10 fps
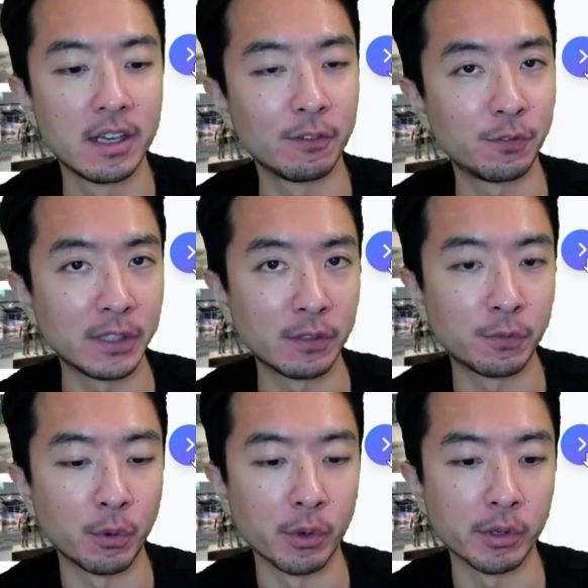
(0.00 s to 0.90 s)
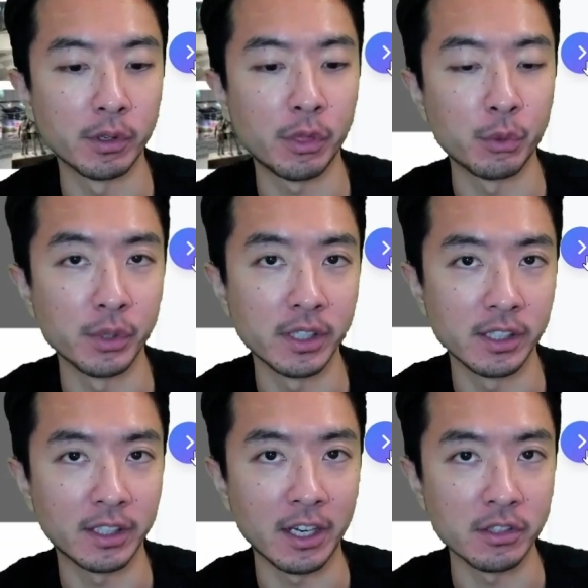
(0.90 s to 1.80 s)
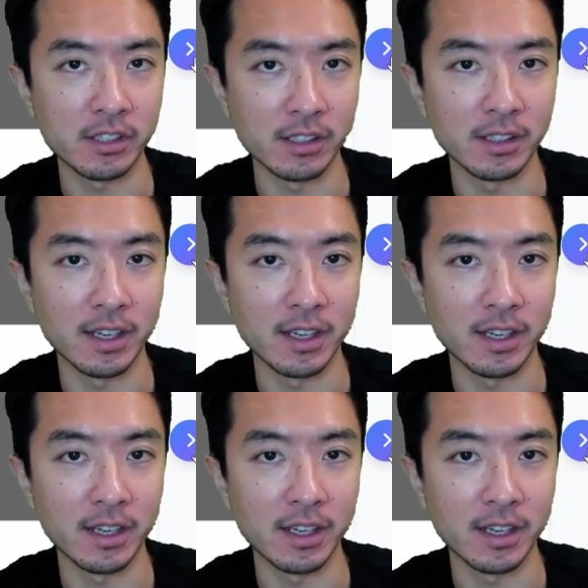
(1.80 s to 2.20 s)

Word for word: feed forward 3D Gaussian